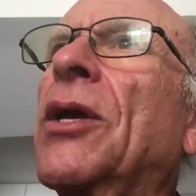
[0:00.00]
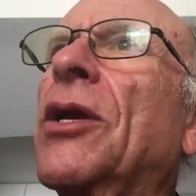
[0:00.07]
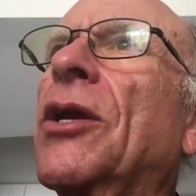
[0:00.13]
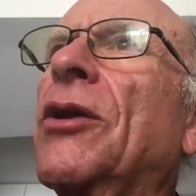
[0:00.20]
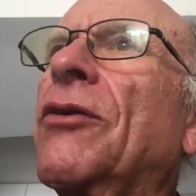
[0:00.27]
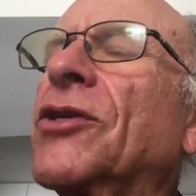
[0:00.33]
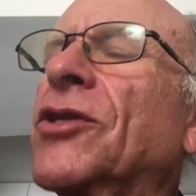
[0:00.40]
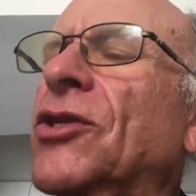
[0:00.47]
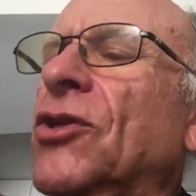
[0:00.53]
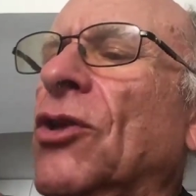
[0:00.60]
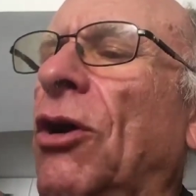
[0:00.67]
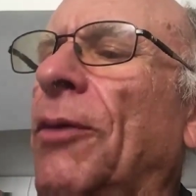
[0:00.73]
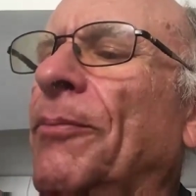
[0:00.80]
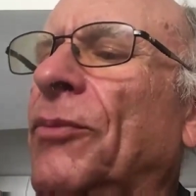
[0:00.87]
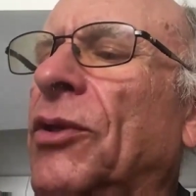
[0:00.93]
He
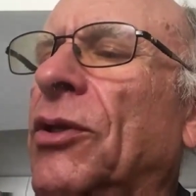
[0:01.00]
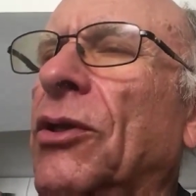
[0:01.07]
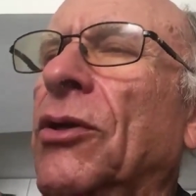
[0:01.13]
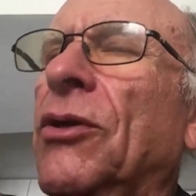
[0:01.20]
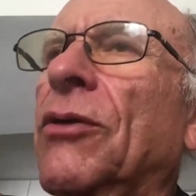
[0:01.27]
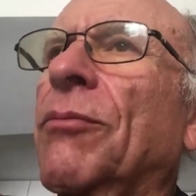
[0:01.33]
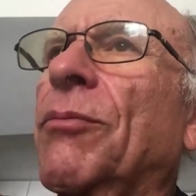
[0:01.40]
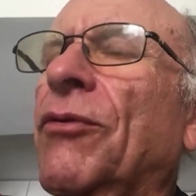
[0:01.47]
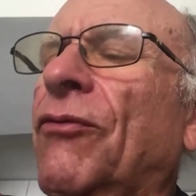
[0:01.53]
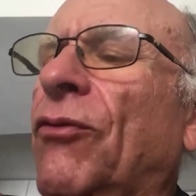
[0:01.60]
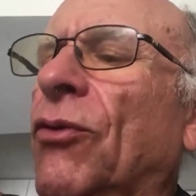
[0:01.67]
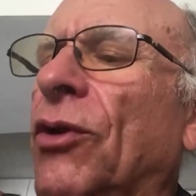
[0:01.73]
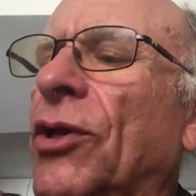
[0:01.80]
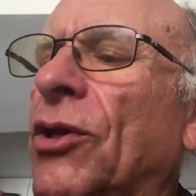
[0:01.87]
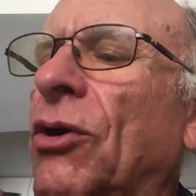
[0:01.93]
stopped
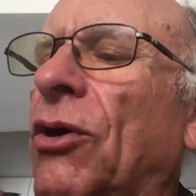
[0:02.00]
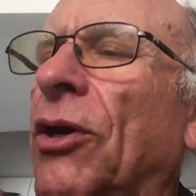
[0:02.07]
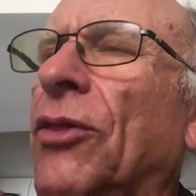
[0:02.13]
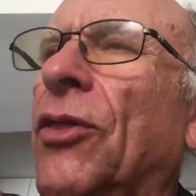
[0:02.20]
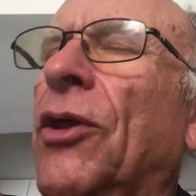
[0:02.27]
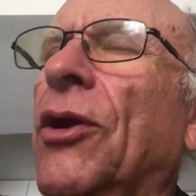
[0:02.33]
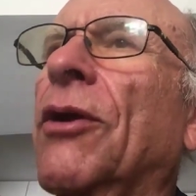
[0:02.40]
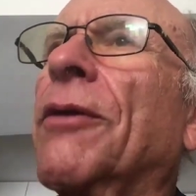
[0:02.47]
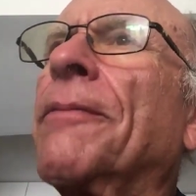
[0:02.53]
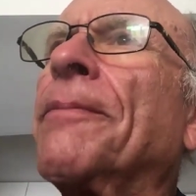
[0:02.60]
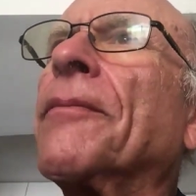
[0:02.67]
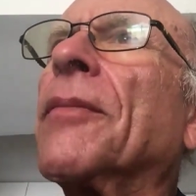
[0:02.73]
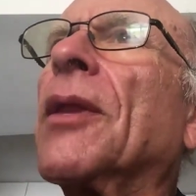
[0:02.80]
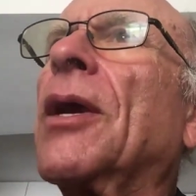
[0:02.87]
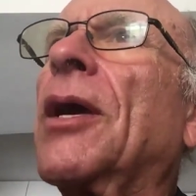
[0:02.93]
before he got there,
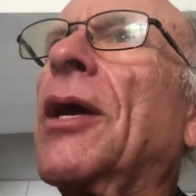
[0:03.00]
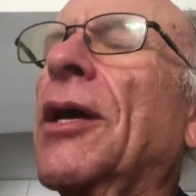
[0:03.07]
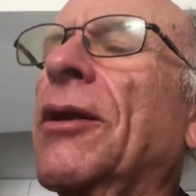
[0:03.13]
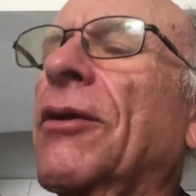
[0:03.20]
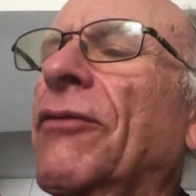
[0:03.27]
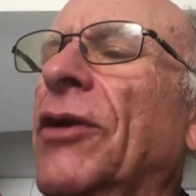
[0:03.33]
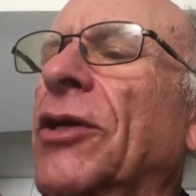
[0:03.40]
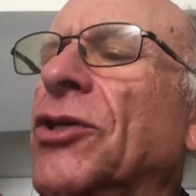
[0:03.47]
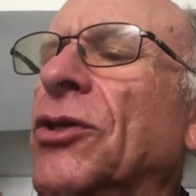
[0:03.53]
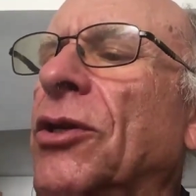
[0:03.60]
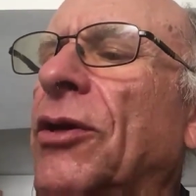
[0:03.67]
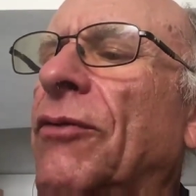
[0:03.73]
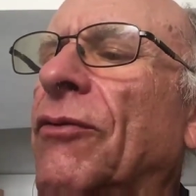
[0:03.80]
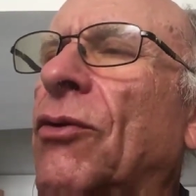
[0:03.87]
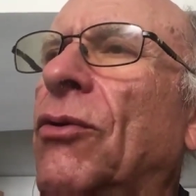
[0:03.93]
and
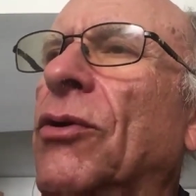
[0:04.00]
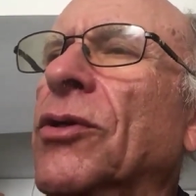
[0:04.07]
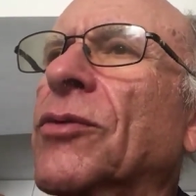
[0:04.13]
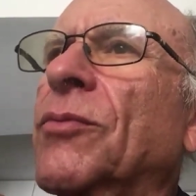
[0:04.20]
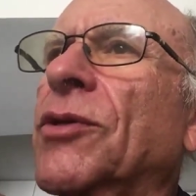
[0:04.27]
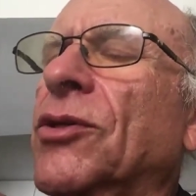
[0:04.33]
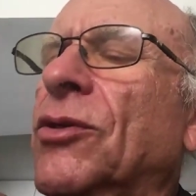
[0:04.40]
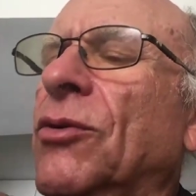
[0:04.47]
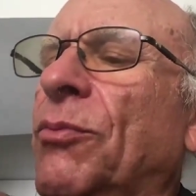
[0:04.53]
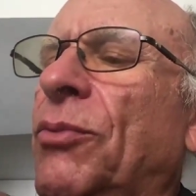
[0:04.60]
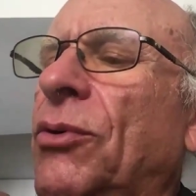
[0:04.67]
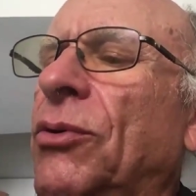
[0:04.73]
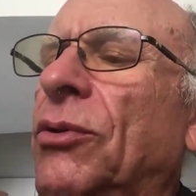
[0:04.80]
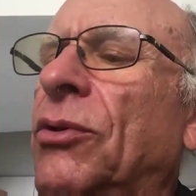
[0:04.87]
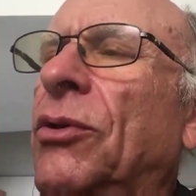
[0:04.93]
eventually, of course, Mr.
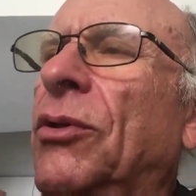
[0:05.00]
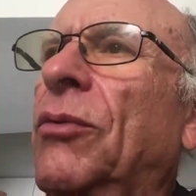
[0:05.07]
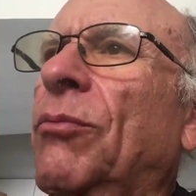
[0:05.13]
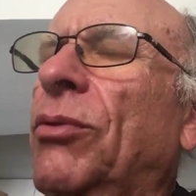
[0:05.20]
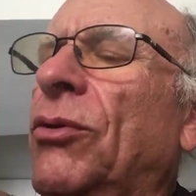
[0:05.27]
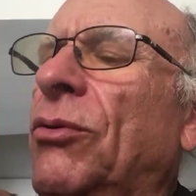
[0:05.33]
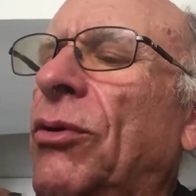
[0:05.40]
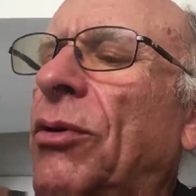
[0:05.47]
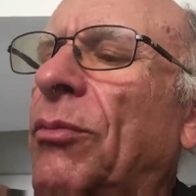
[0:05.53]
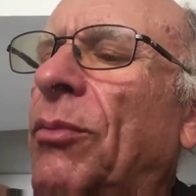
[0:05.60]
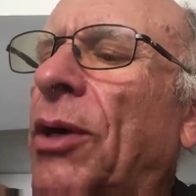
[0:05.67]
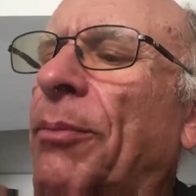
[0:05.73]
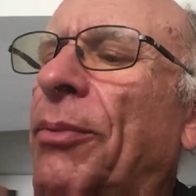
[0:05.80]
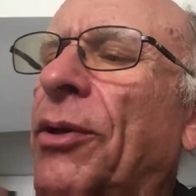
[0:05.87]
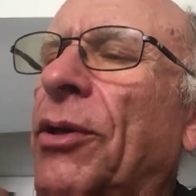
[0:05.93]
Putin blew him
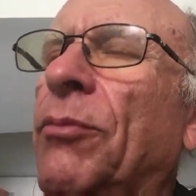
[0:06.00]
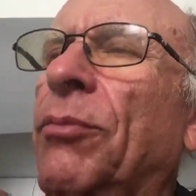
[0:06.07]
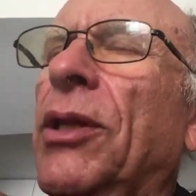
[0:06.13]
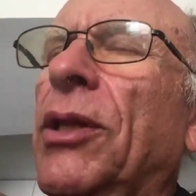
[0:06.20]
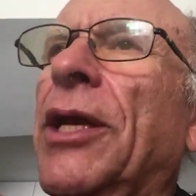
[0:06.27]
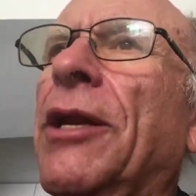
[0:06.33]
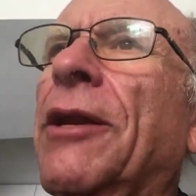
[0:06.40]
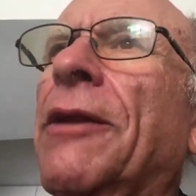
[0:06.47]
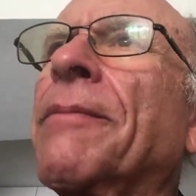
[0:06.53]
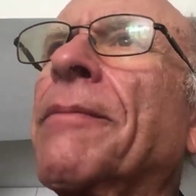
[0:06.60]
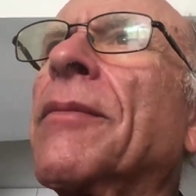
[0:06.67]
up in a plane.